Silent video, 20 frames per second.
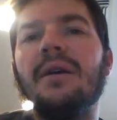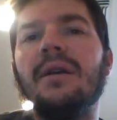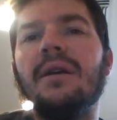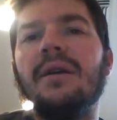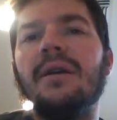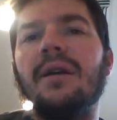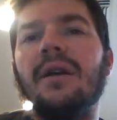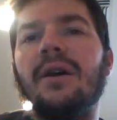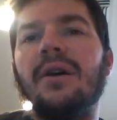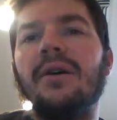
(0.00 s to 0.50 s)

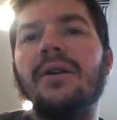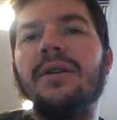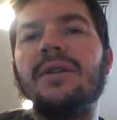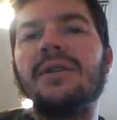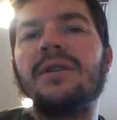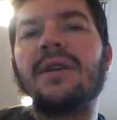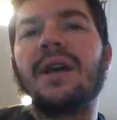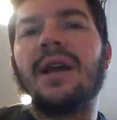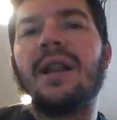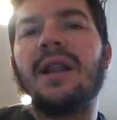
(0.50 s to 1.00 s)
You know,
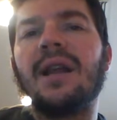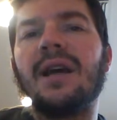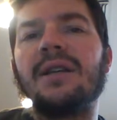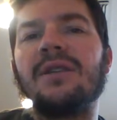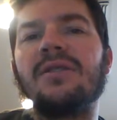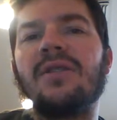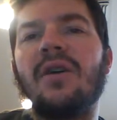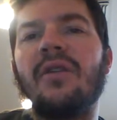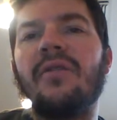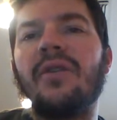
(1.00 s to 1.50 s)
it's kind of like
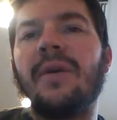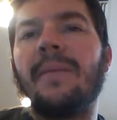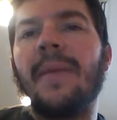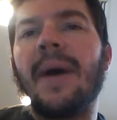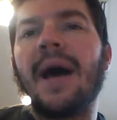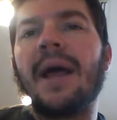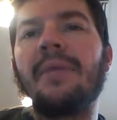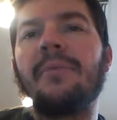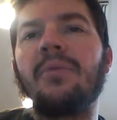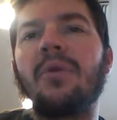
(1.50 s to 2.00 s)
solving a
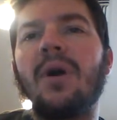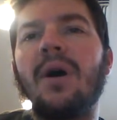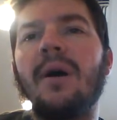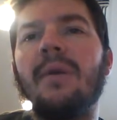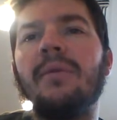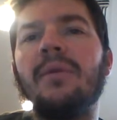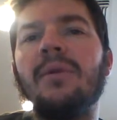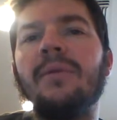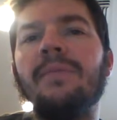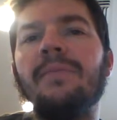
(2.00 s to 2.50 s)
math
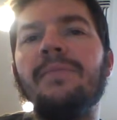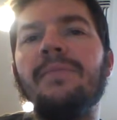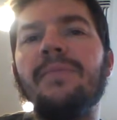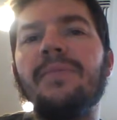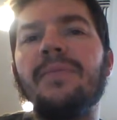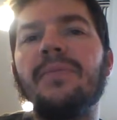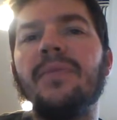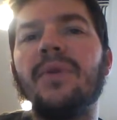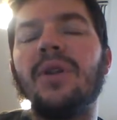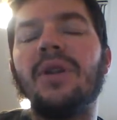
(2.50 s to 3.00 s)
problem,
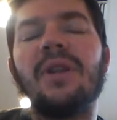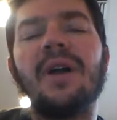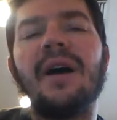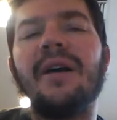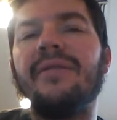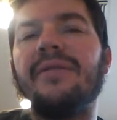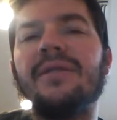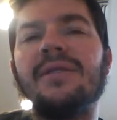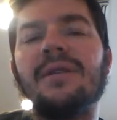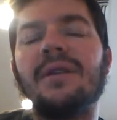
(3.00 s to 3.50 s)
that
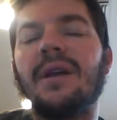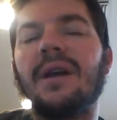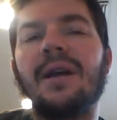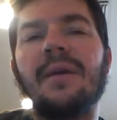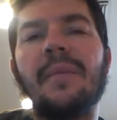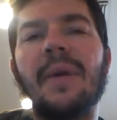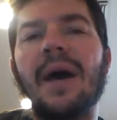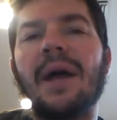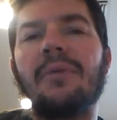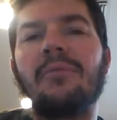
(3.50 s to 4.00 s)
life isn't like
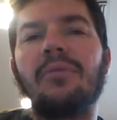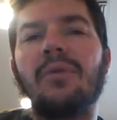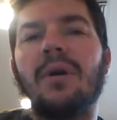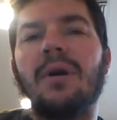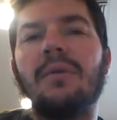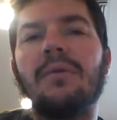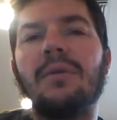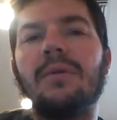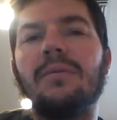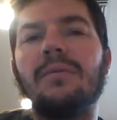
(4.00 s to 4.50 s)
a math
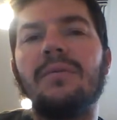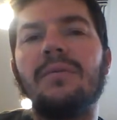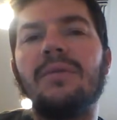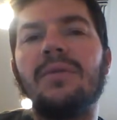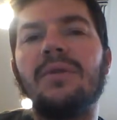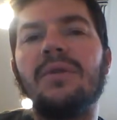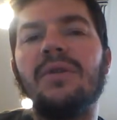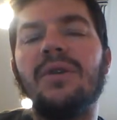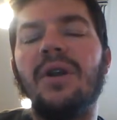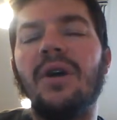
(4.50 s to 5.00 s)
problem
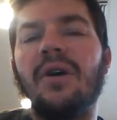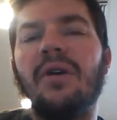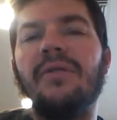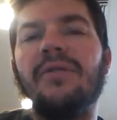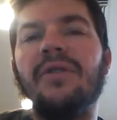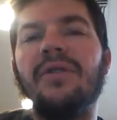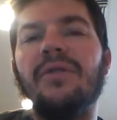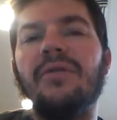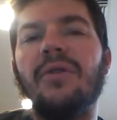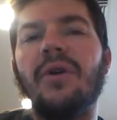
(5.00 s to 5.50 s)
you know,
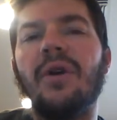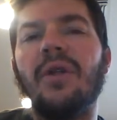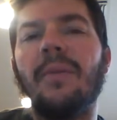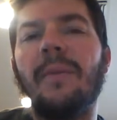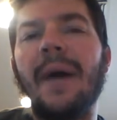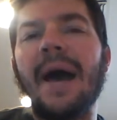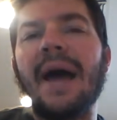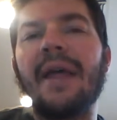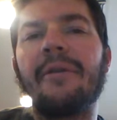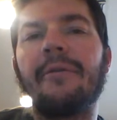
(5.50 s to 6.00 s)
if you do all the
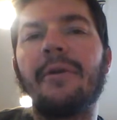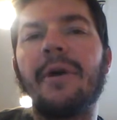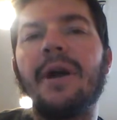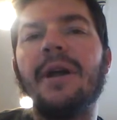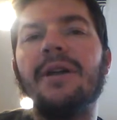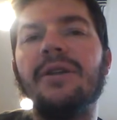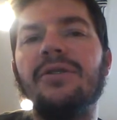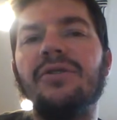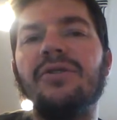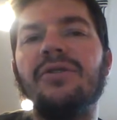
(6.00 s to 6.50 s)
math
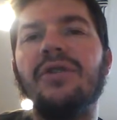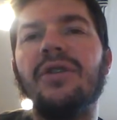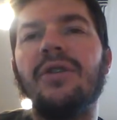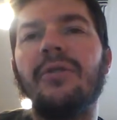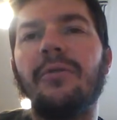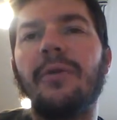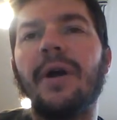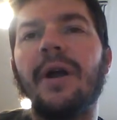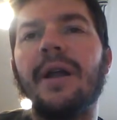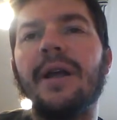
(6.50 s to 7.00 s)
right, you should get
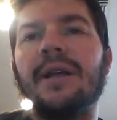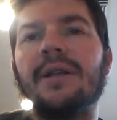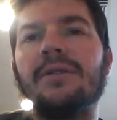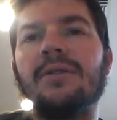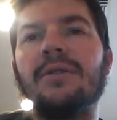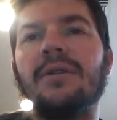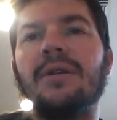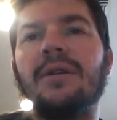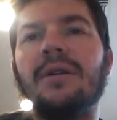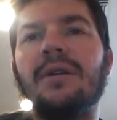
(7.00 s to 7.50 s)
the right
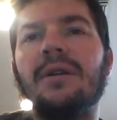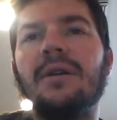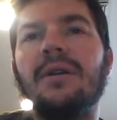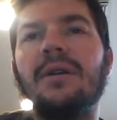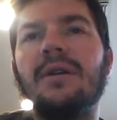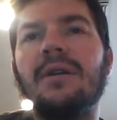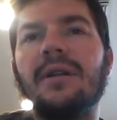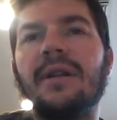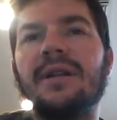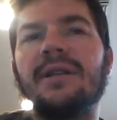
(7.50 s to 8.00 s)
answer.
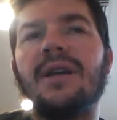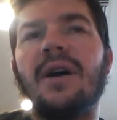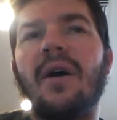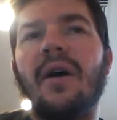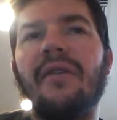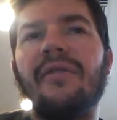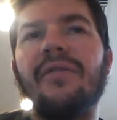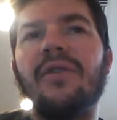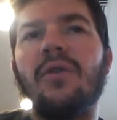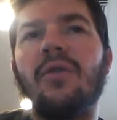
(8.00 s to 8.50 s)
That's how
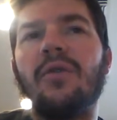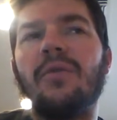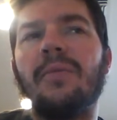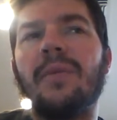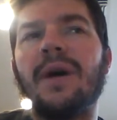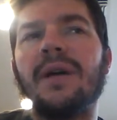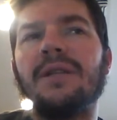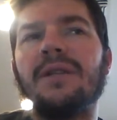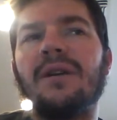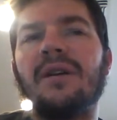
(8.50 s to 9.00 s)
I feel with
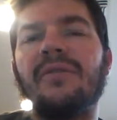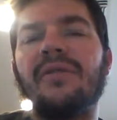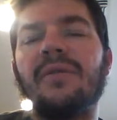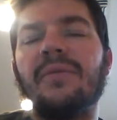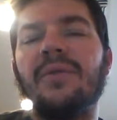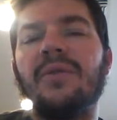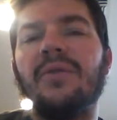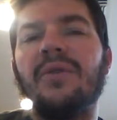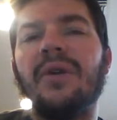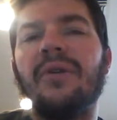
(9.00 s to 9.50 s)
myself.
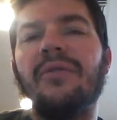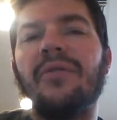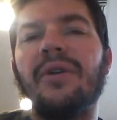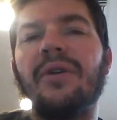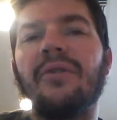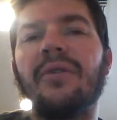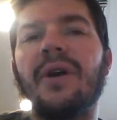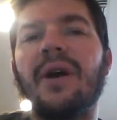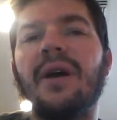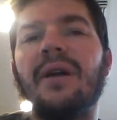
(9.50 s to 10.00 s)
I'm doing
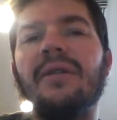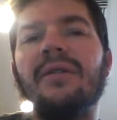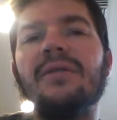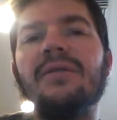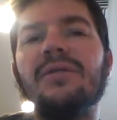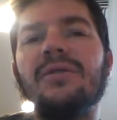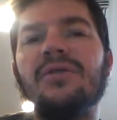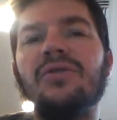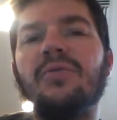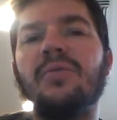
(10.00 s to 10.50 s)
everything right,
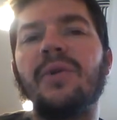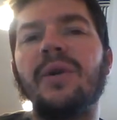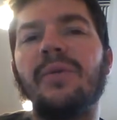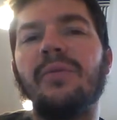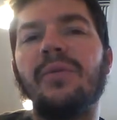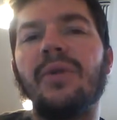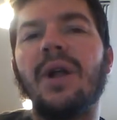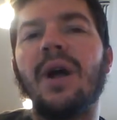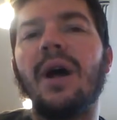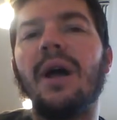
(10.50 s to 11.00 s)
super
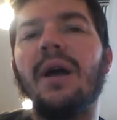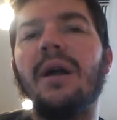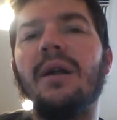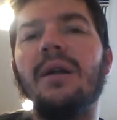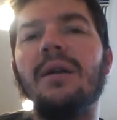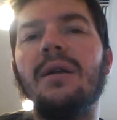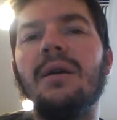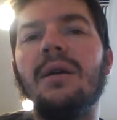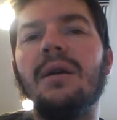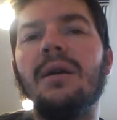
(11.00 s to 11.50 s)
compliant,
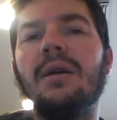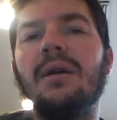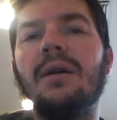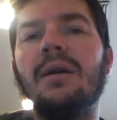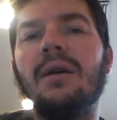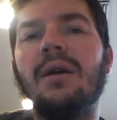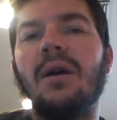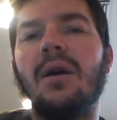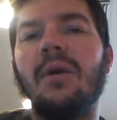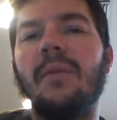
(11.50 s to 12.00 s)

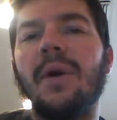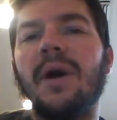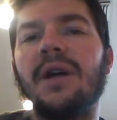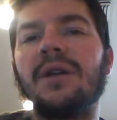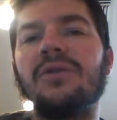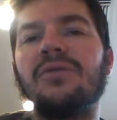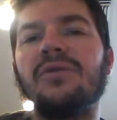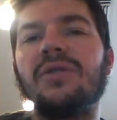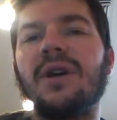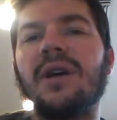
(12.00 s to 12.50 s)
all my
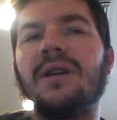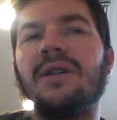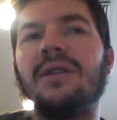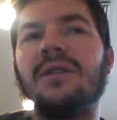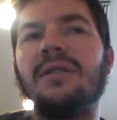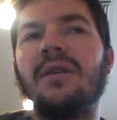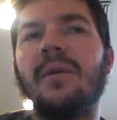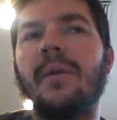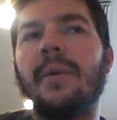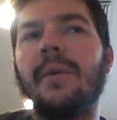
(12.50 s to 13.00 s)

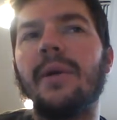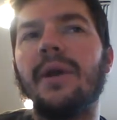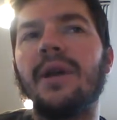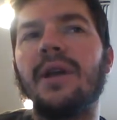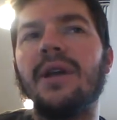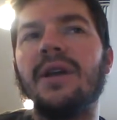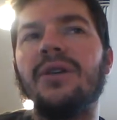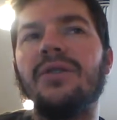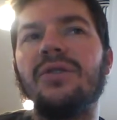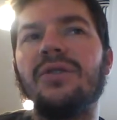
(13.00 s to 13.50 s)
exercises, all my
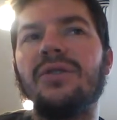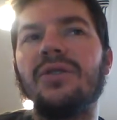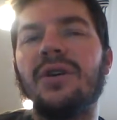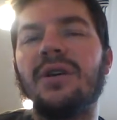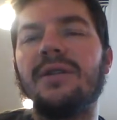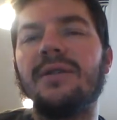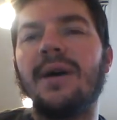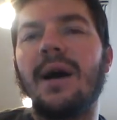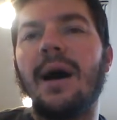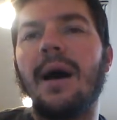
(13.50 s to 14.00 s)
medications
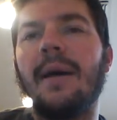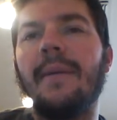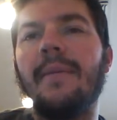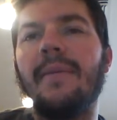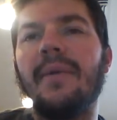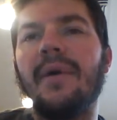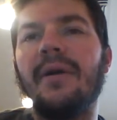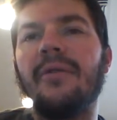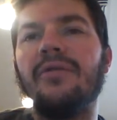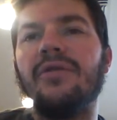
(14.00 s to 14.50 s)
on
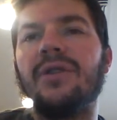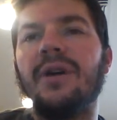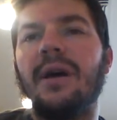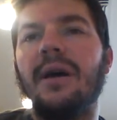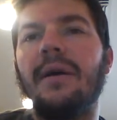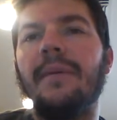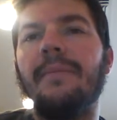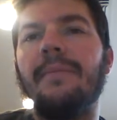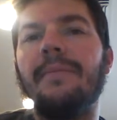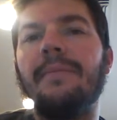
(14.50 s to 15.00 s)
time, every
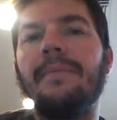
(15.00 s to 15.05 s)
time.